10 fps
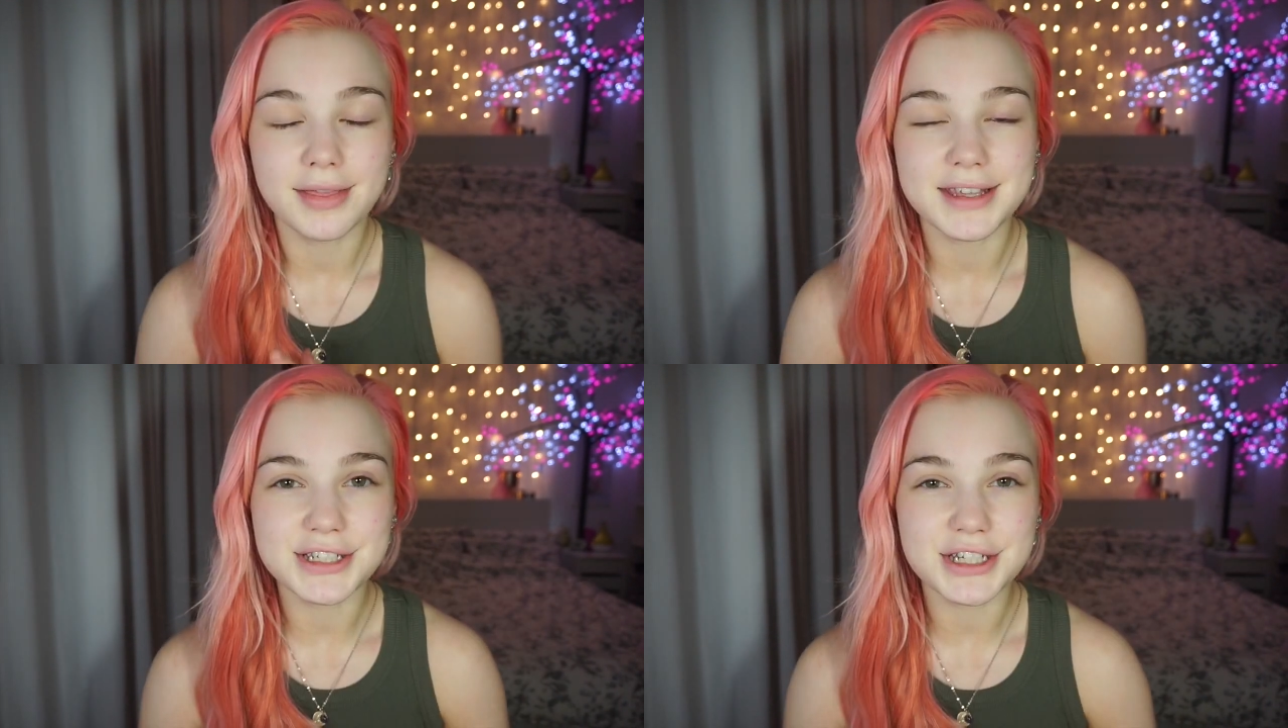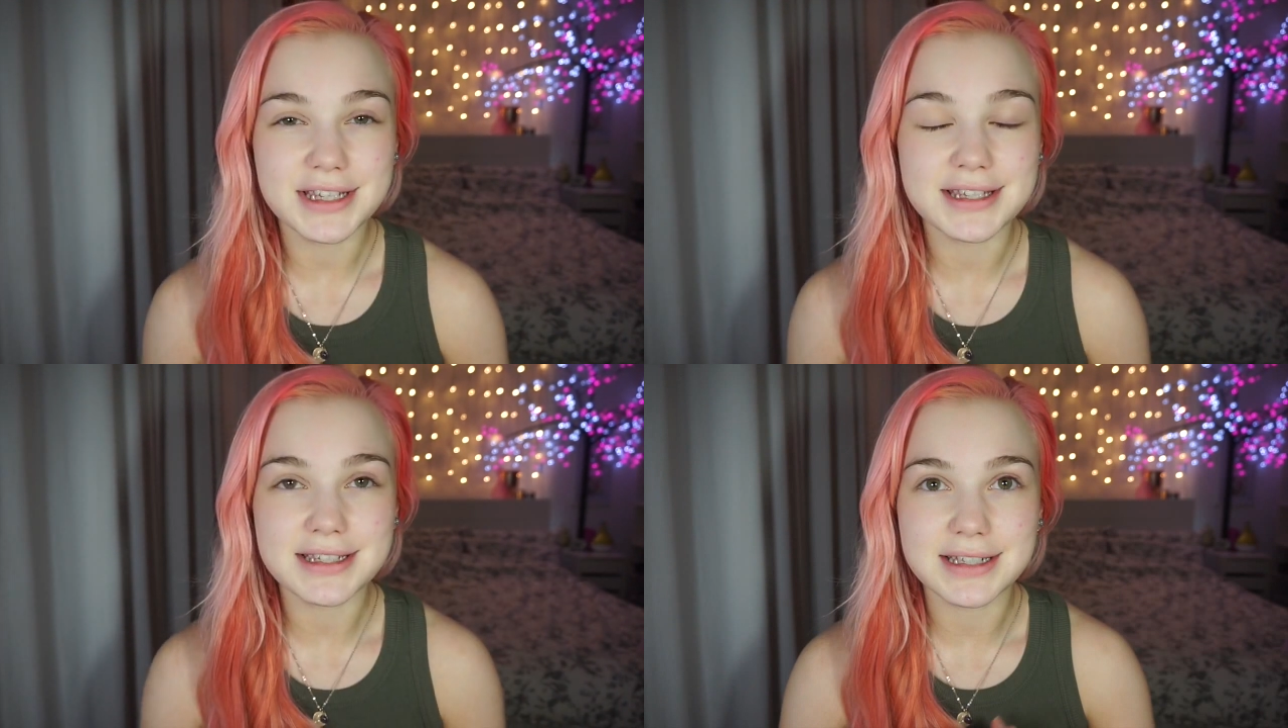This just
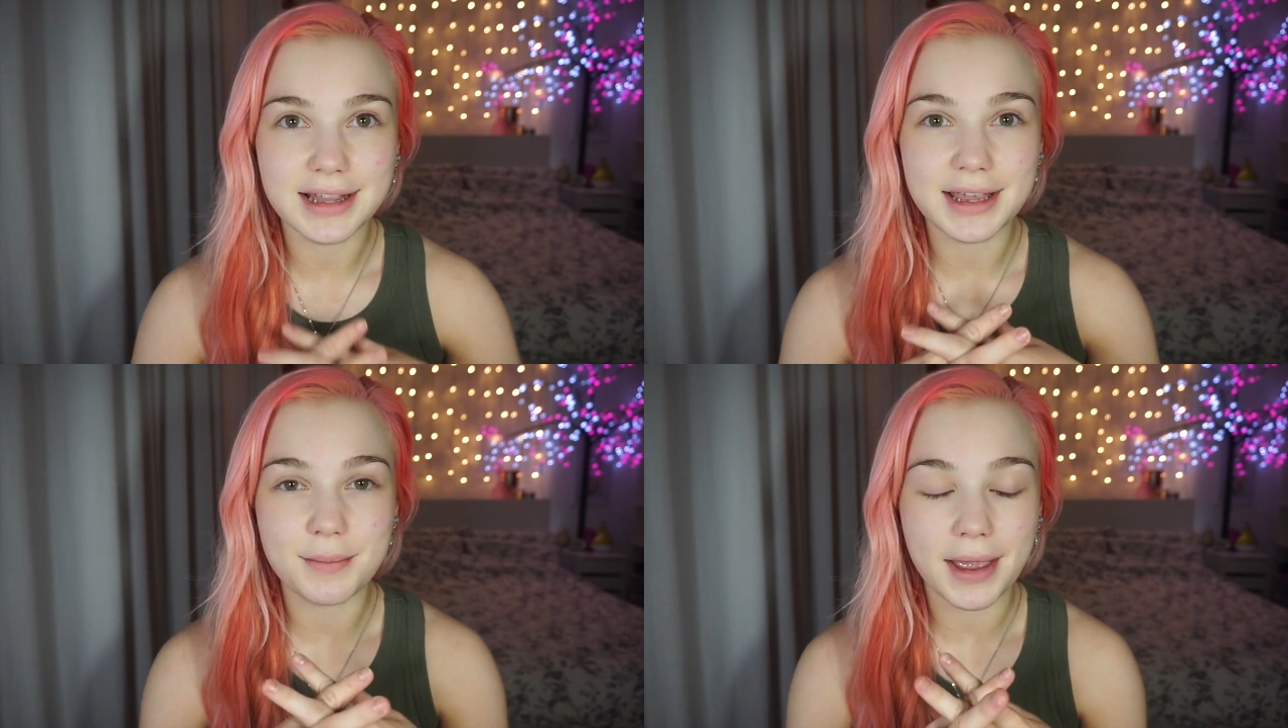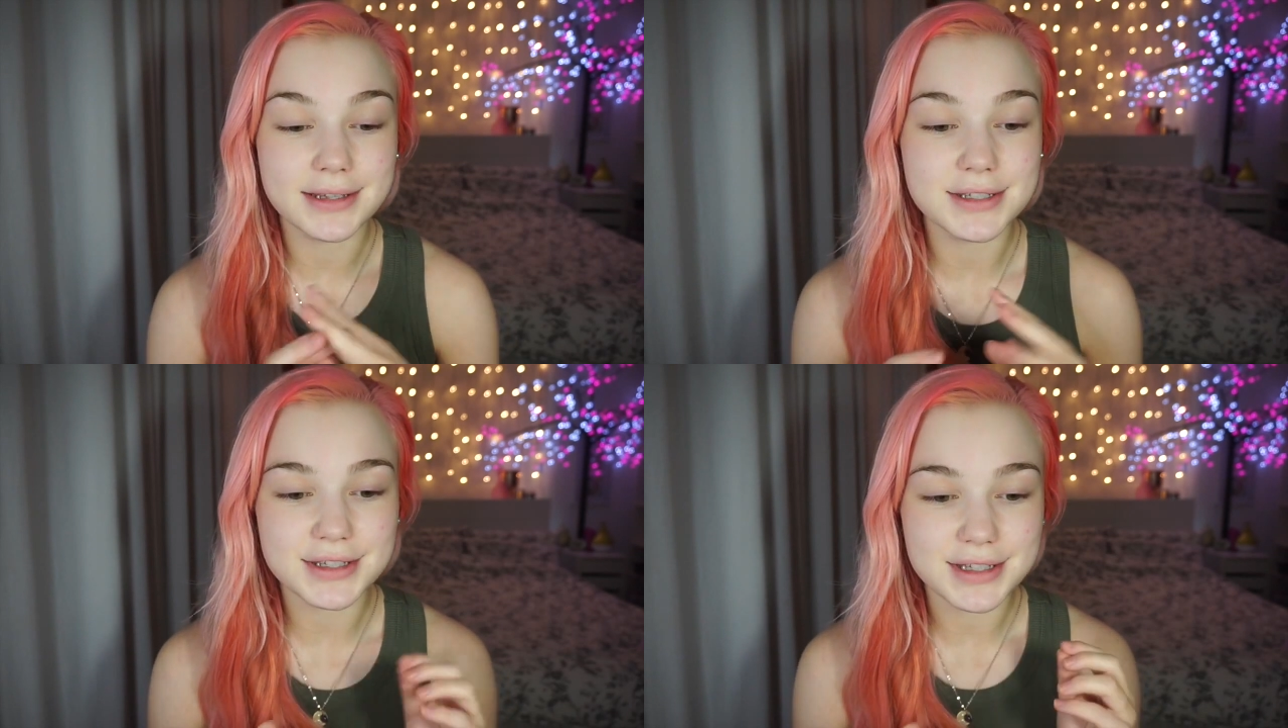instantly
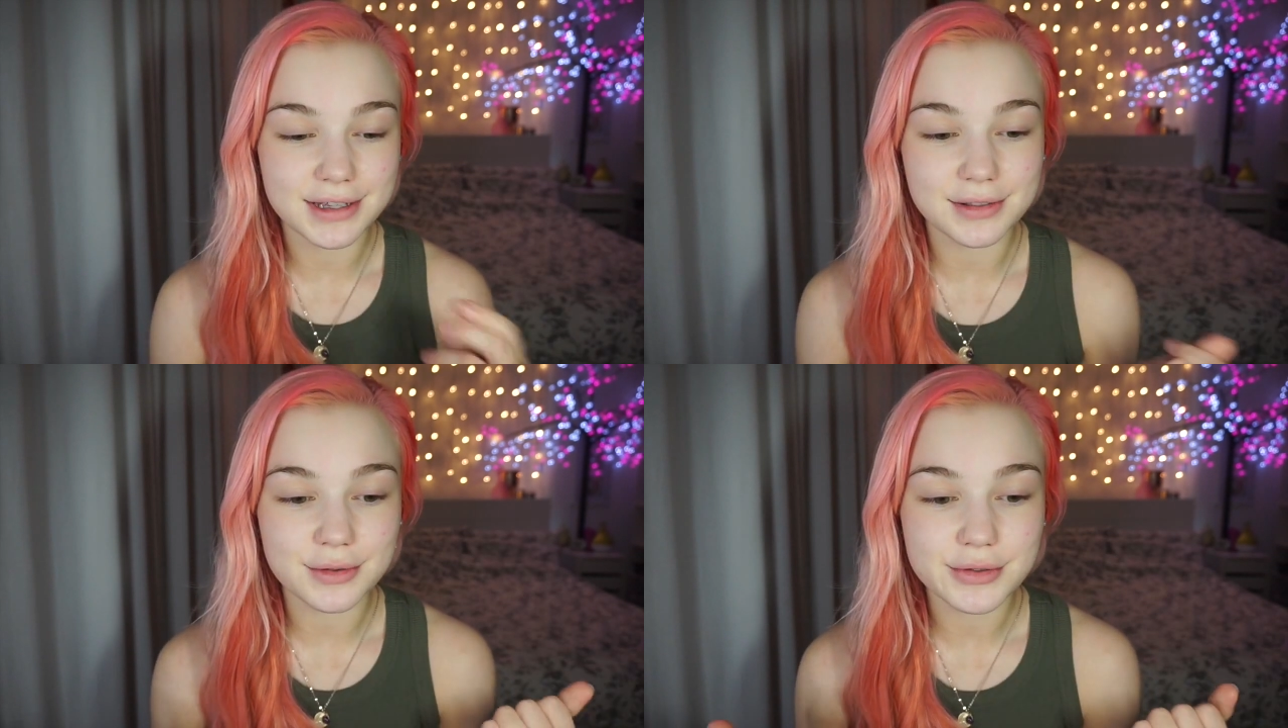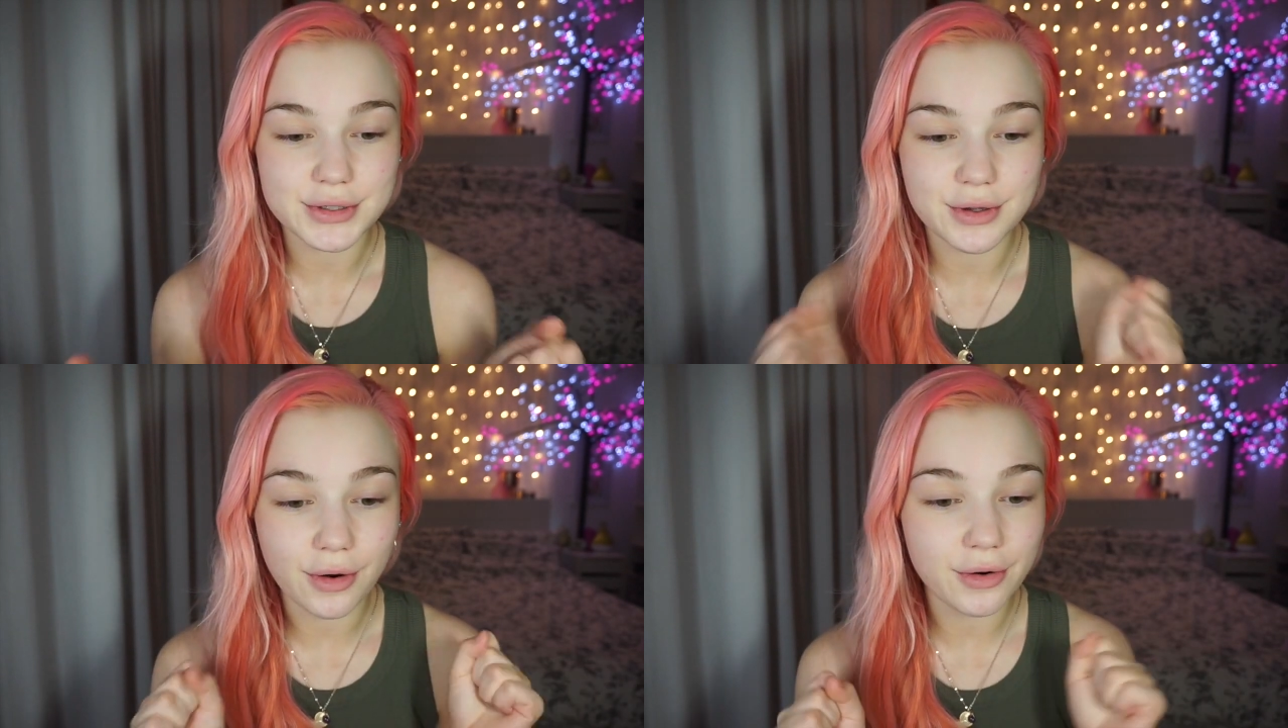makes your skin look
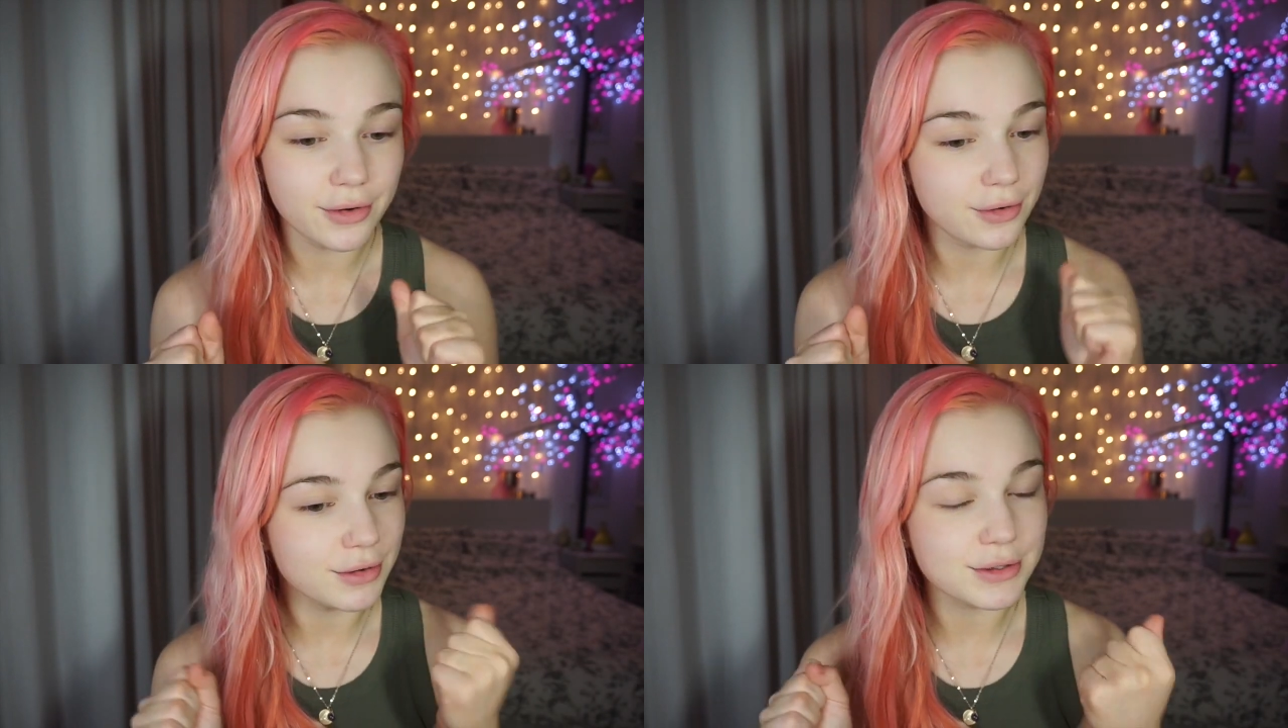so